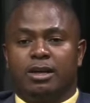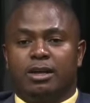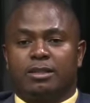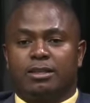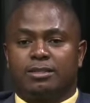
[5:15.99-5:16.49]

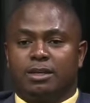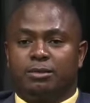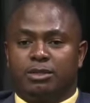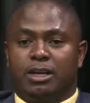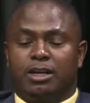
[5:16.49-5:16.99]
the same
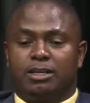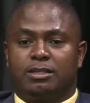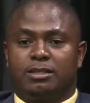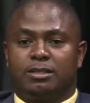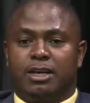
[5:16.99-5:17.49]

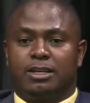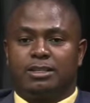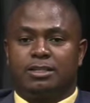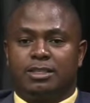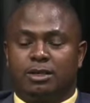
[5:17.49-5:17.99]
challenges that he
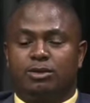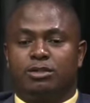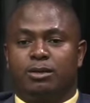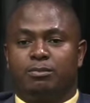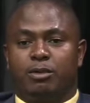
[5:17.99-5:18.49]
tells
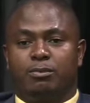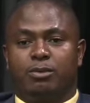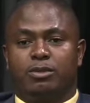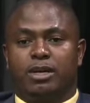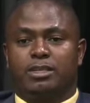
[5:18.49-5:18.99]
the people
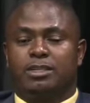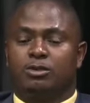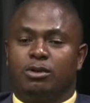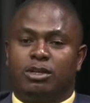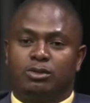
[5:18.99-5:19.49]
that he's
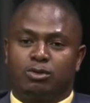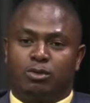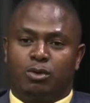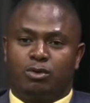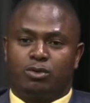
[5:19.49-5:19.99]
willing to go through.